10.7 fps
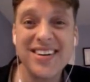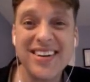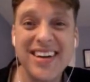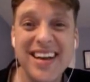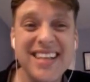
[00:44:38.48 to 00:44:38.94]

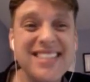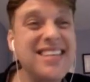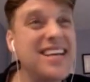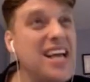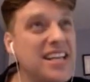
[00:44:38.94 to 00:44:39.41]
Okay, that's
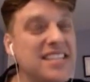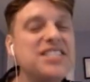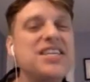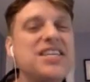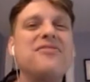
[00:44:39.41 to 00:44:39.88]
a that's
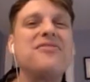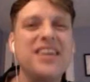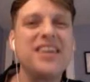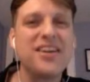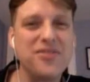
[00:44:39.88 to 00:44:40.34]
a tough
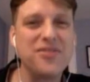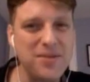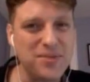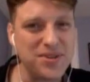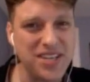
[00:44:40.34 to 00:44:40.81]
thing for
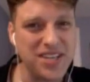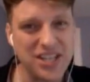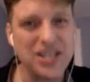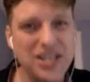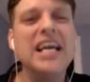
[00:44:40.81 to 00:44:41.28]
people to
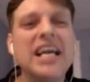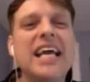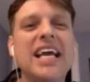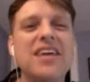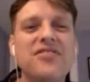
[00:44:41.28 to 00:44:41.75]
hear
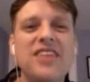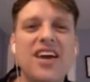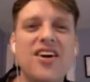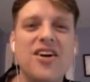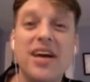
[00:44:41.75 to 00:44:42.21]
if
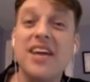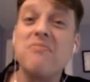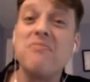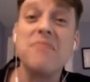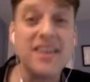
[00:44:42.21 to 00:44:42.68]
they are kind
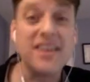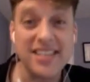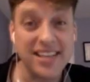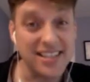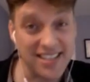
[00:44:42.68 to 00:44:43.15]
of married
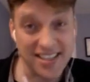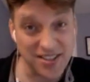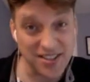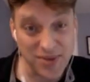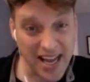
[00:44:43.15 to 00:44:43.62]
to
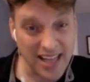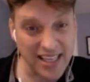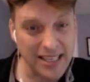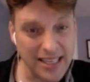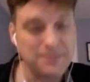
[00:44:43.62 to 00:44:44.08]
consensus
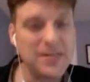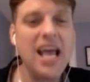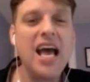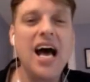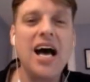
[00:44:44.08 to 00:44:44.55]
reality.
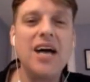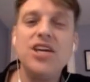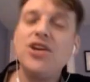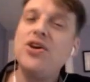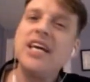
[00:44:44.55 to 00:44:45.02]
Uh,
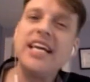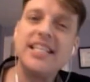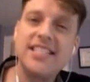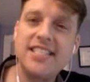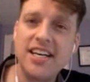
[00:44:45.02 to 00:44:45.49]
you know, you could
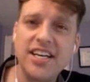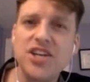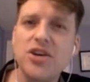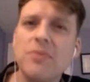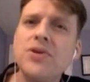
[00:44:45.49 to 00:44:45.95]
get stuck in
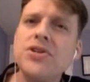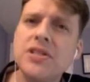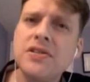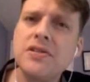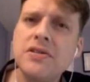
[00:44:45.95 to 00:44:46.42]
your
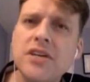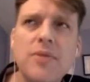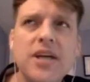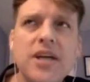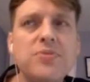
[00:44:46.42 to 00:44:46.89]
emotions. Can
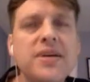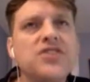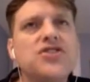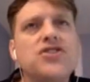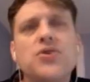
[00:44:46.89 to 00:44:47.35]
you imagine being
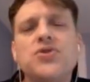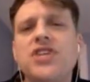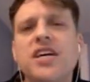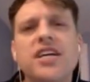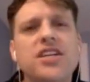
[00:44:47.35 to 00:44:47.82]
so
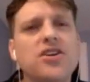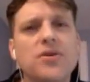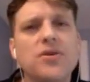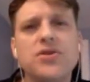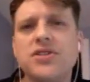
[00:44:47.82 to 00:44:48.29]
stuck in your
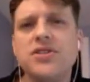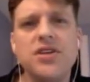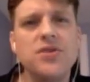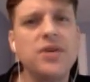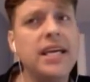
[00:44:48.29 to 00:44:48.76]
emotions
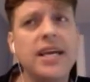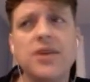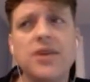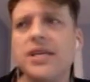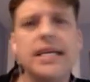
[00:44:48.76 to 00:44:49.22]
that you
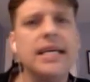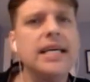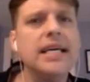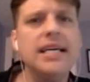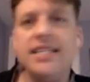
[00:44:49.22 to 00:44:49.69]
can't
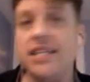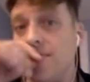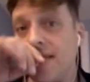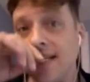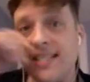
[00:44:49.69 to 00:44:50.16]
really
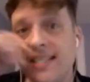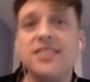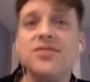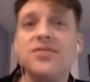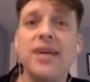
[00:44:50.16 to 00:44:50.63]
deal with
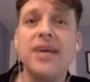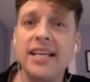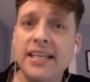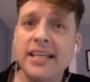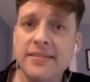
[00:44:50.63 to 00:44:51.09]
consensus
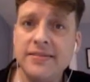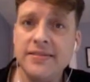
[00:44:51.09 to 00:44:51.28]
reality?